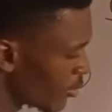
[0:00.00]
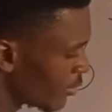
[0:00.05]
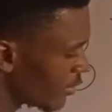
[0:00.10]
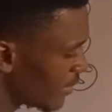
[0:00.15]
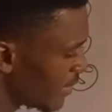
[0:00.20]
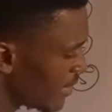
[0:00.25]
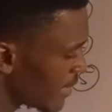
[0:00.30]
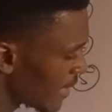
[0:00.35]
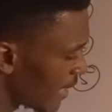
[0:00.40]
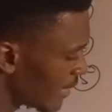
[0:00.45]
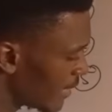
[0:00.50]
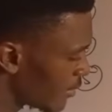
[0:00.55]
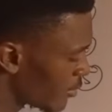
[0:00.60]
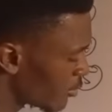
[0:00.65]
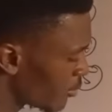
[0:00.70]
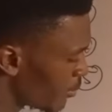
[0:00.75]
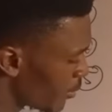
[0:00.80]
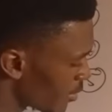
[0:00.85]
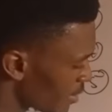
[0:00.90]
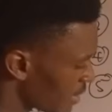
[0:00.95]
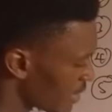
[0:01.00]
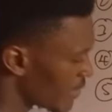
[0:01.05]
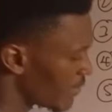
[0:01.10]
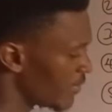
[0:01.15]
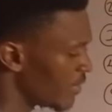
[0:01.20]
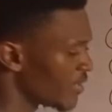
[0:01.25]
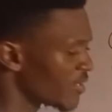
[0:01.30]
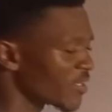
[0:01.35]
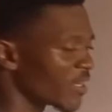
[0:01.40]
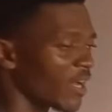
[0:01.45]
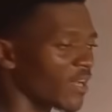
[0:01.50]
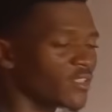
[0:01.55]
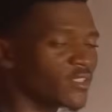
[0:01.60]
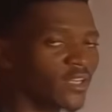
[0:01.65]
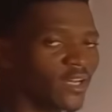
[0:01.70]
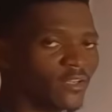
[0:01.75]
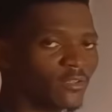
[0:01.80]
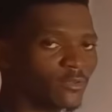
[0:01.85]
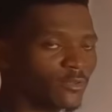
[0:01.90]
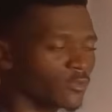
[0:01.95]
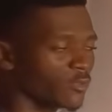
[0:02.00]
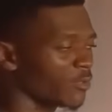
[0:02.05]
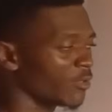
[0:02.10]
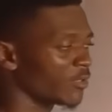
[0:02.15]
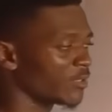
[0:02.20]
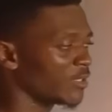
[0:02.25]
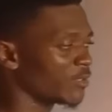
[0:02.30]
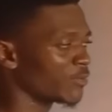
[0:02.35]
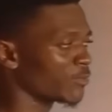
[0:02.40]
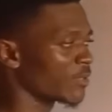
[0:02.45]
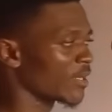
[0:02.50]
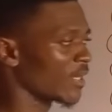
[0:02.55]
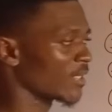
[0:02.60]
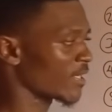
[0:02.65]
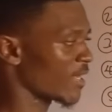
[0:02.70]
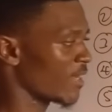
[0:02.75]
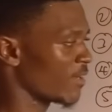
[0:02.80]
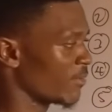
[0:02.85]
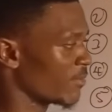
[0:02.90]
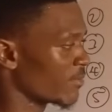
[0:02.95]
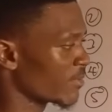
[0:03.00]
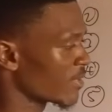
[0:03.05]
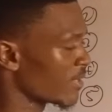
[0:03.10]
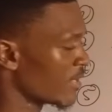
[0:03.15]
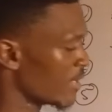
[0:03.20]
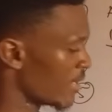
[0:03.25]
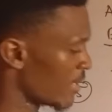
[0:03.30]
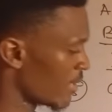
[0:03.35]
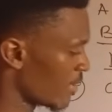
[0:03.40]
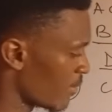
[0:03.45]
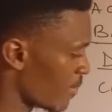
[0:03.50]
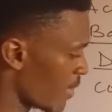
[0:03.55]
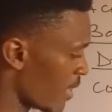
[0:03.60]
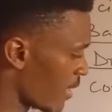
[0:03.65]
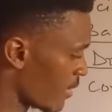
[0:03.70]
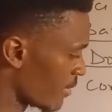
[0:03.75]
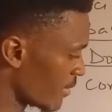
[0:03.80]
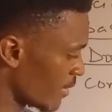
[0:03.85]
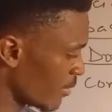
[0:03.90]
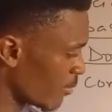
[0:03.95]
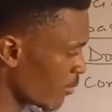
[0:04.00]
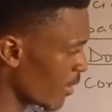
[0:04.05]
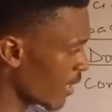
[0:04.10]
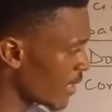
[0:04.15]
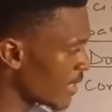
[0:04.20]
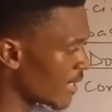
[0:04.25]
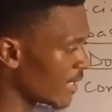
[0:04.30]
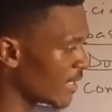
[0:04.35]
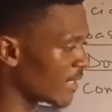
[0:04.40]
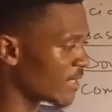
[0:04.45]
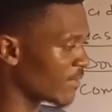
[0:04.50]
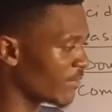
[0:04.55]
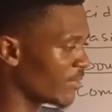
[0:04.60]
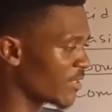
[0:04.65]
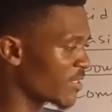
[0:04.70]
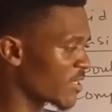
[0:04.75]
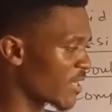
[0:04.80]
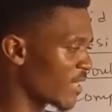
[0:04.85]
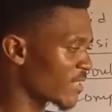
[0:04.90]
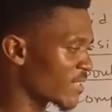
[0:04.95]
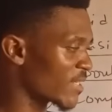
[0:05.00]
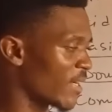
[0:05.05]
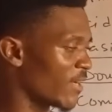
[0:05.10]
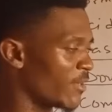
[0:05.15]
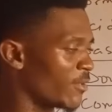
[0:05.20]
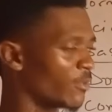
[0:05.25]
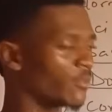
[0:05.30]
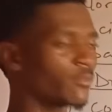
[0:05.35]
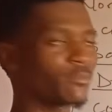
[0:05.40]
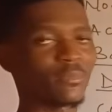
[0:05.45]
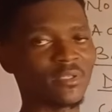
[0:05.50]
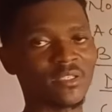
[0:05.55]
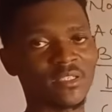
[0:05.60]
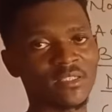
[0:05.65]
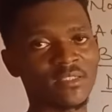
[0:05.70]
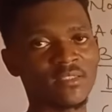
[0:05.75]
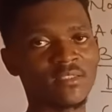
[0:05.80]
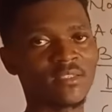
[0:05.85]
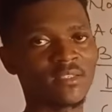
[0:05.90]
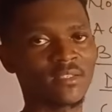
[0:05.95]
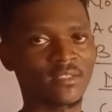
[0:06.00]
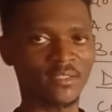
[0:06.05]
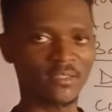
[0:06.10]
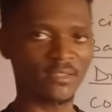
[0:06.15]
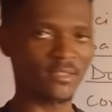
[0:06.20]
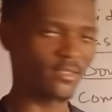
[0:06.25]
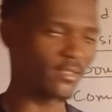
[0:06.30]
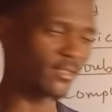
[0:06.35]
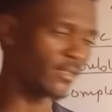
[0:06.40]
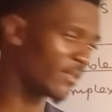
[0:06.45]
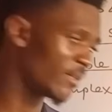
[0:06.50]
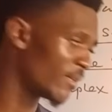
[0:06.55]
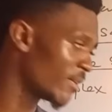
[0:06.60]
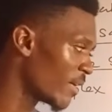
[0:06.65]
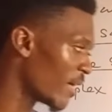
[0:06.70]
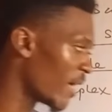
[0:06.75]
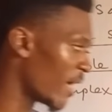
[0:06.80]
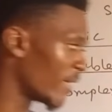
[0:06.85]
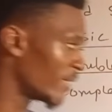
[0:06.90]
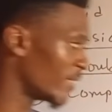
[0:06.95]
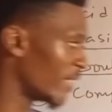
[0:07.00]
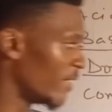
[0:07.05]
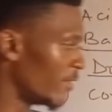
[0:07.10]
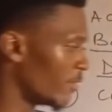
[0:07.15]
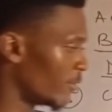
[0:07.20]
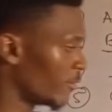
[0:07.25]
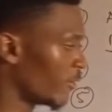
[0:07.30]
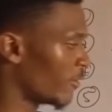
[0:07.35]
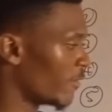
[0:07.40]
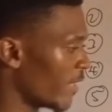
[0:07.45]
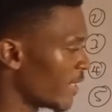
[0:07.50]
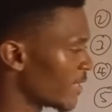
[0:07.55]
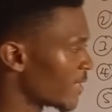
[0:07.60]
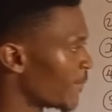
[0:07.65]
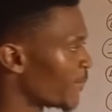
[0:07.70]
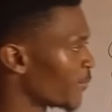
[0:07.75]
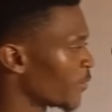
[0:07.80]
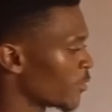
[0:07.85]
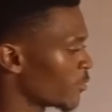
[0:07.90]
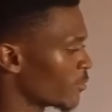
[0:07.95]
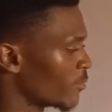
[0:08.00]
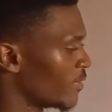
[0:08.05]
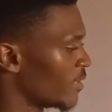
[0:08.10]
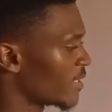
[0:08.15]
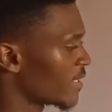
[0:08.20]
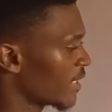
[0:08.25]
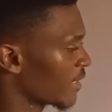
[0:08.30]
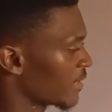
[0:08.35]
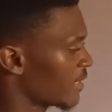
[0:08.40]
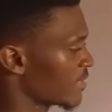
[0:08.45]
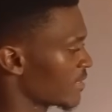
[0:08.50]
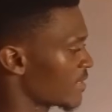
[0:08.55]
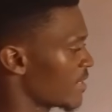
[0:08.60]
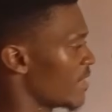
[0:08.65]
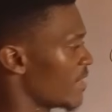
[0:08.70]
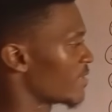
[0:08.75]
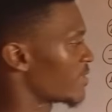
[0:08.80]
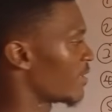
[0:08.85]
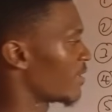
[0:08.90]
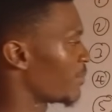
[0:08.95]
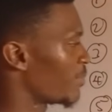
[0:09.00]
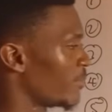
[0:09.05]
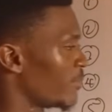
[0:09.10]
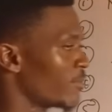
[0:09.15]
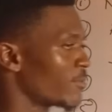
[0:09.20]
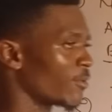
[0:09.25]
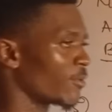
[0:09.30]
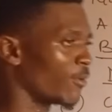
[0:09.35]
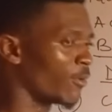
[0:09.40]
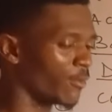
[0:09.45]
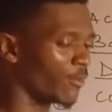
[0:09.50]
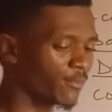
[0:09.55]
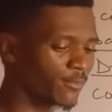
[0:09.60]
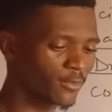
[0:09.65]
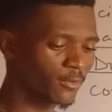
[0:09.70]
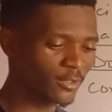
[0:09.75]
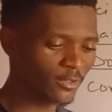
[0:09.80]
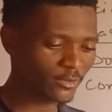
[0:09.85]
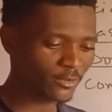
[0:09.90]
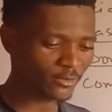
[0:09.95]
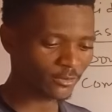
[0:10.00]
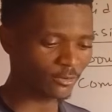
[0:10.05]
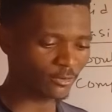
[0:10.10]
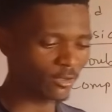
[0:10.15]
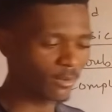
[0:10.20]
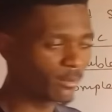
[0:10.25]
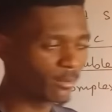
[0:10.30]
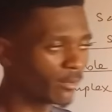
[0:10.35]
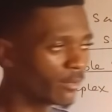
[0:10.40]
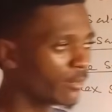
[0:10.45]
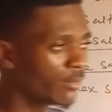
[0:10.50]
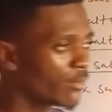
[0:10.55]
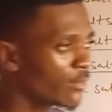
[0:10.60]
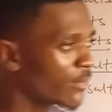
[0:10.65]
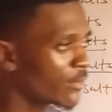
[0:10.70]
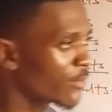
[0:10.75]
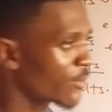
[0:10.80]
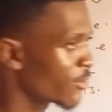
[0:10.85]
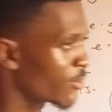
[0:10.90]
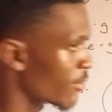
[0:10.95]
So these are the two positively charged ions called the two cations, while the one negatively charged ion being the anion. Alright, so these are classical examples of double